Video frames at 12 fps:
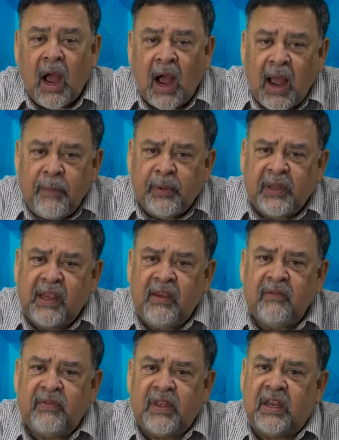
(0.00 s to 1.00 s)
I
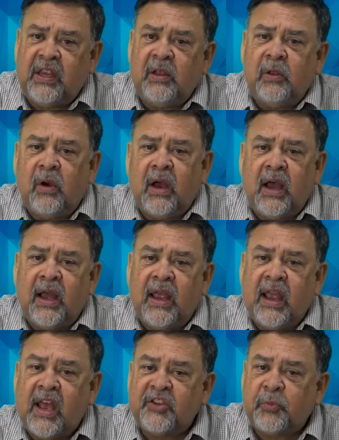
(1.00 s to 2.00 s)
believe that Hilo High
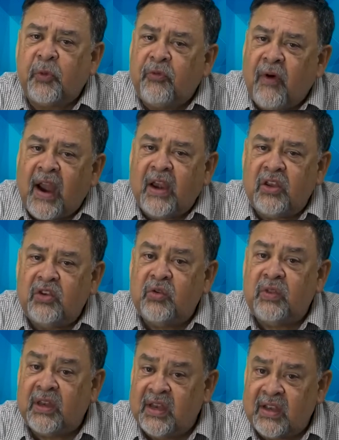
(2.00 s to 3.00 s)
has provided you
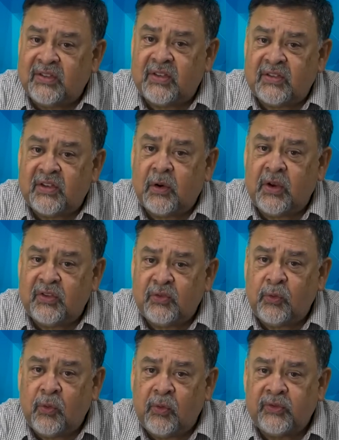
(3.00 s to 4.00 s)
the necessary
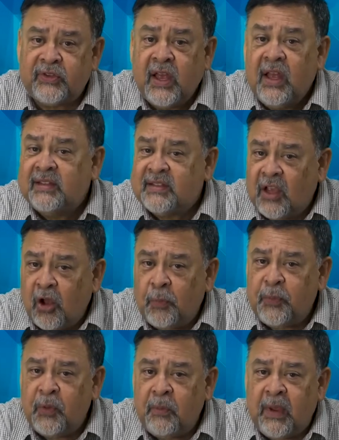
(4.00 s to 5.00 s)
tools to
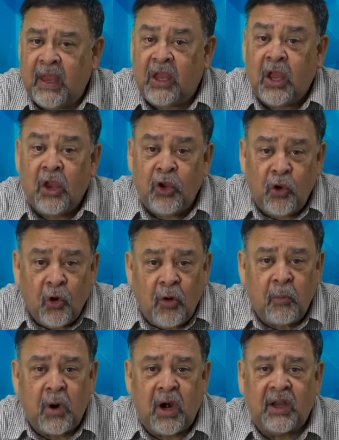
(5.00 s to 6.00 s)
help you make your
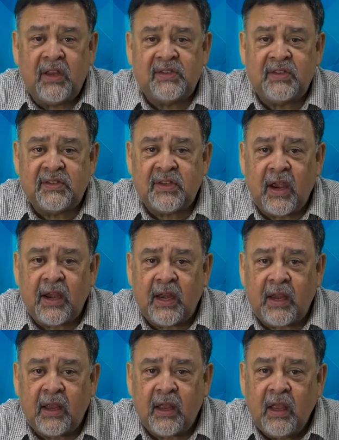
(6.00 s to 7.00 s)
mark in society.